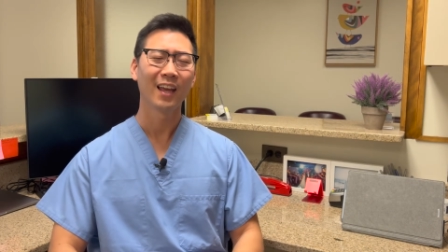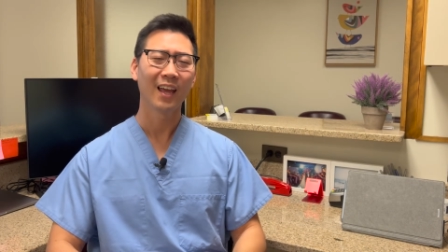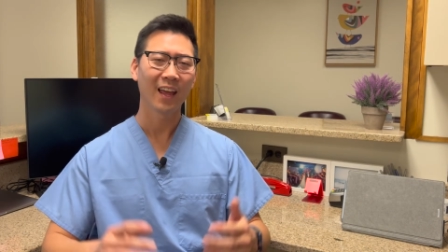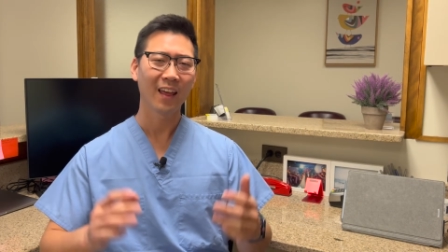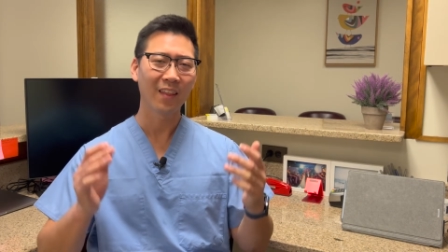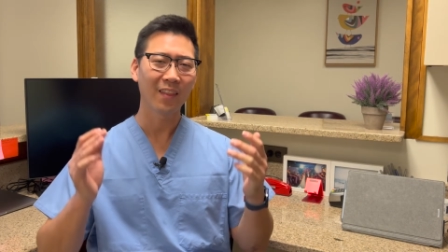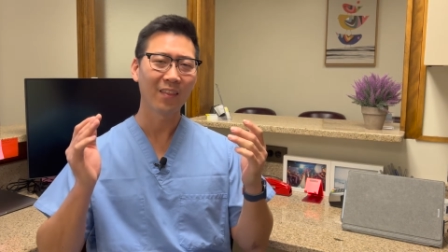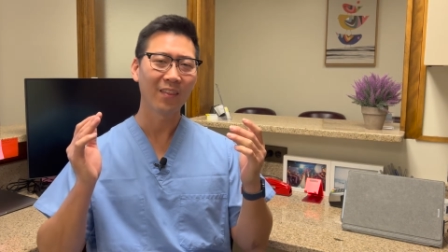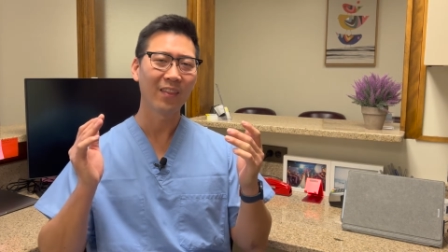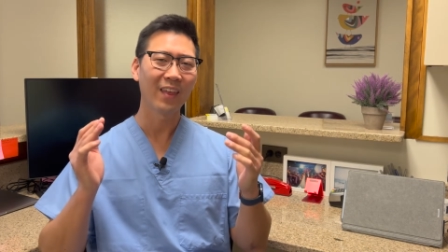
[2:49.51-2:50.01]

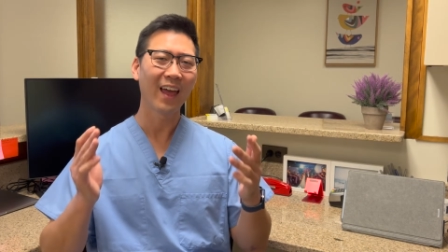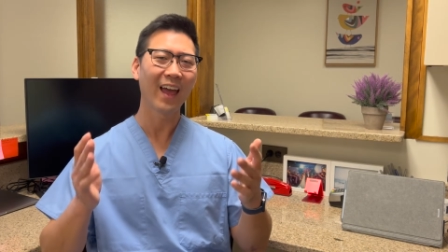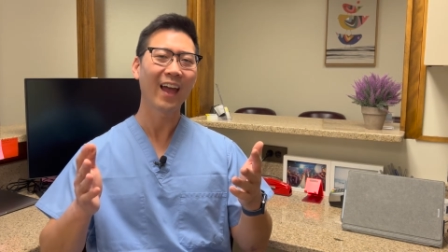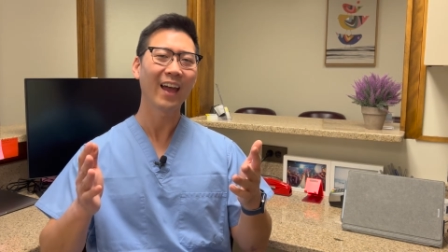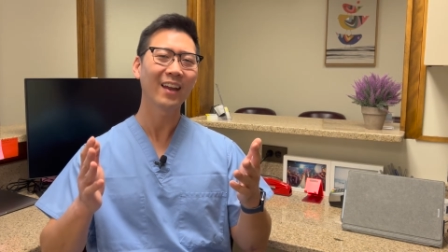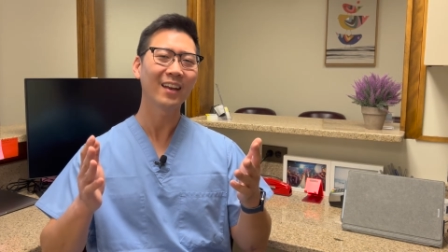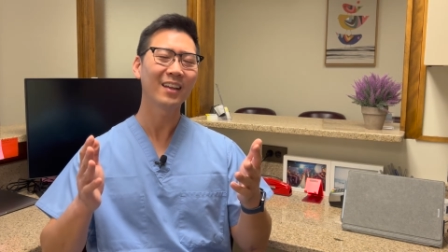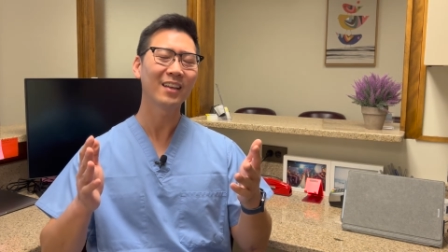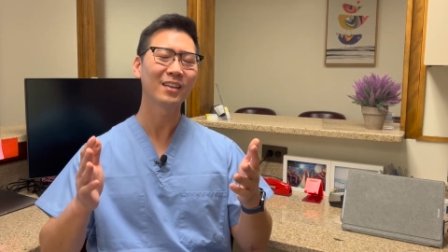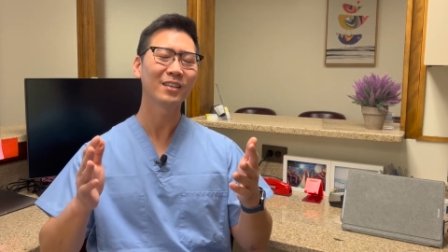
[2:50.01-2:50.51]
And
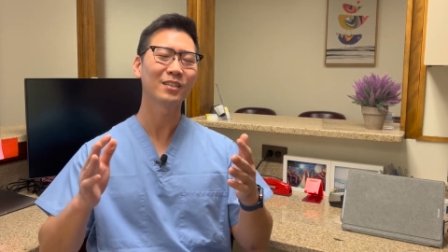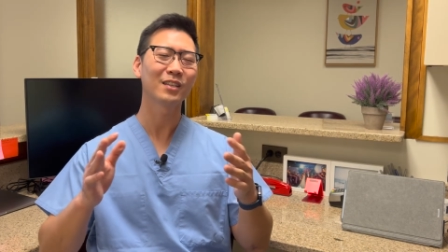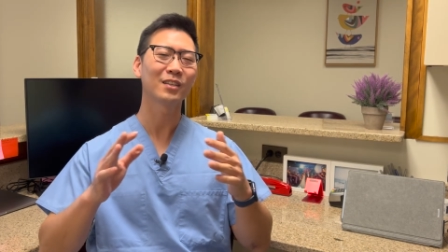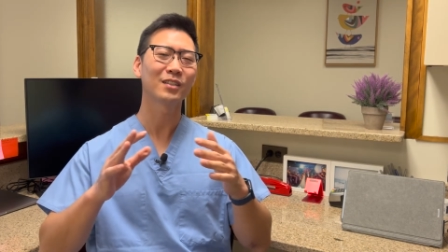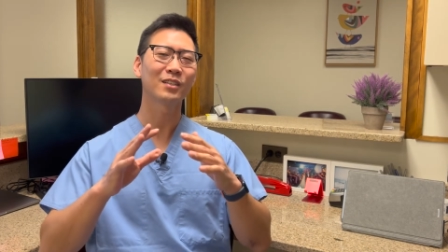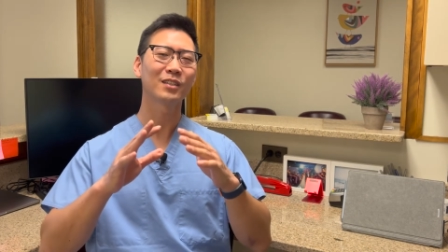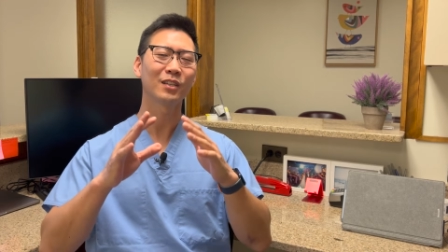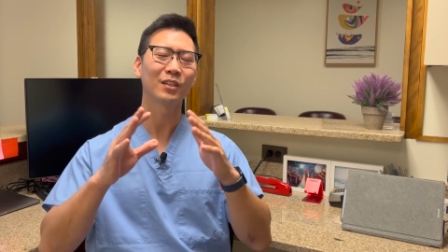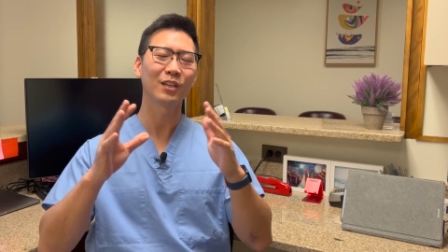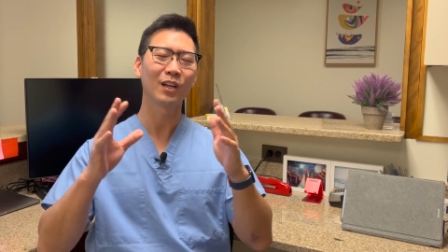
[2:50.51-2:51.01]
that is the
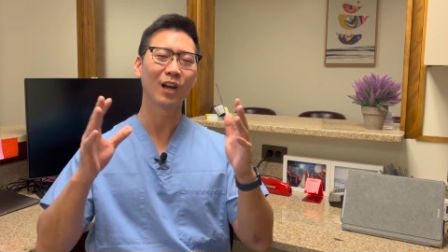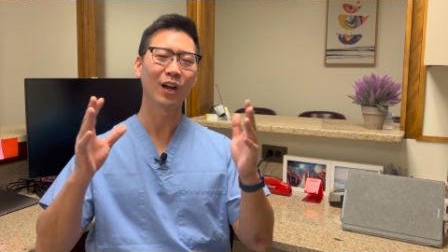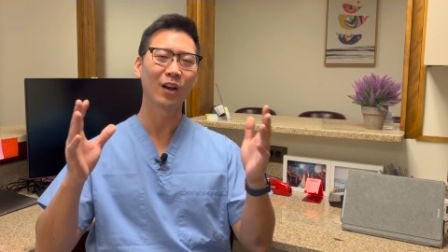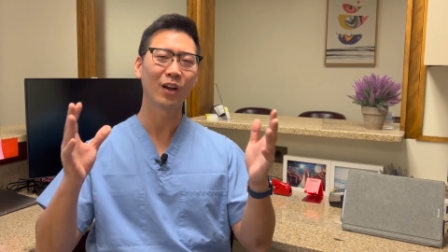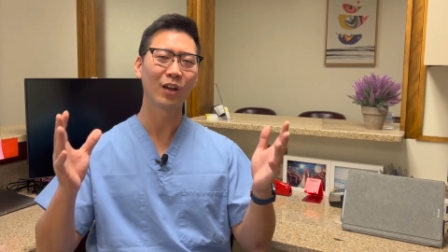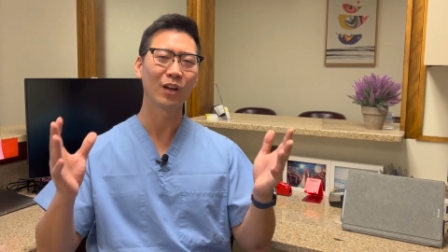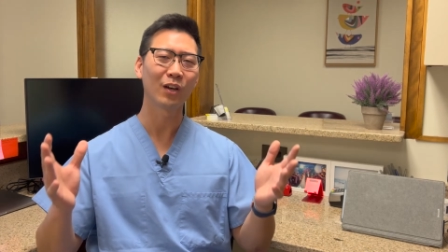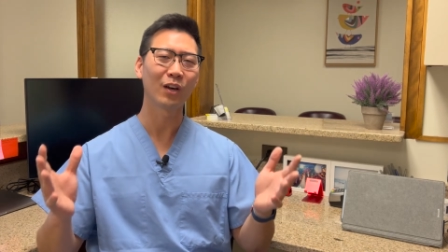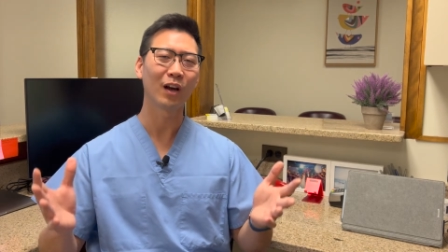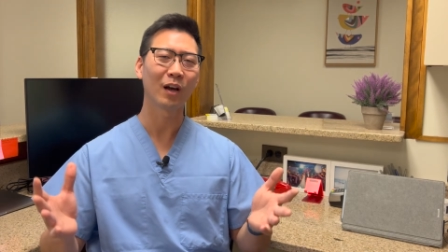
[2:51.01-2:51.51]

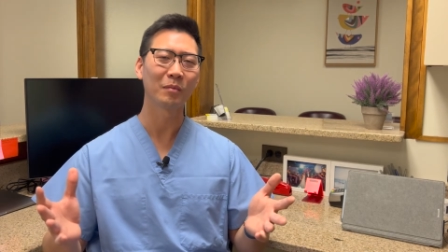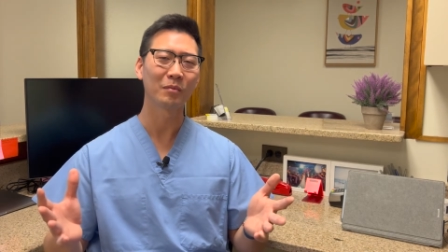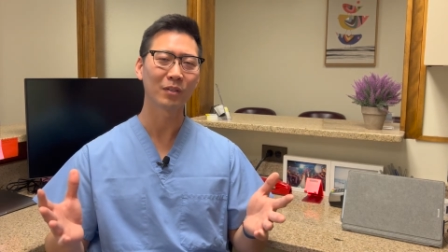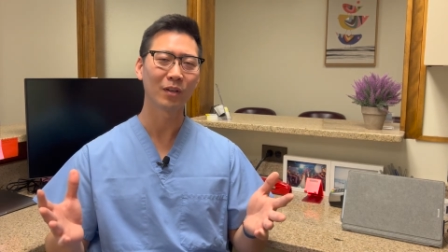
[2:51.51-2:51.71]
scenario I'm